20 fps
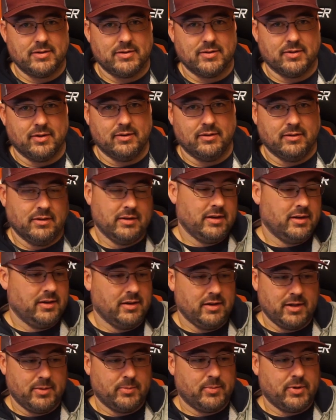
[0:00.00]
so
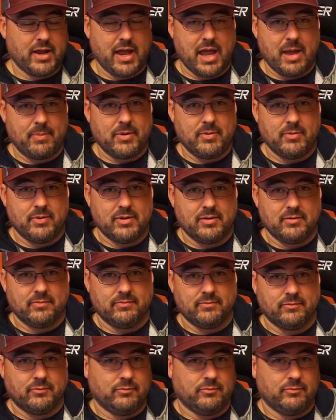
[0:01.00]
pretty happy with it.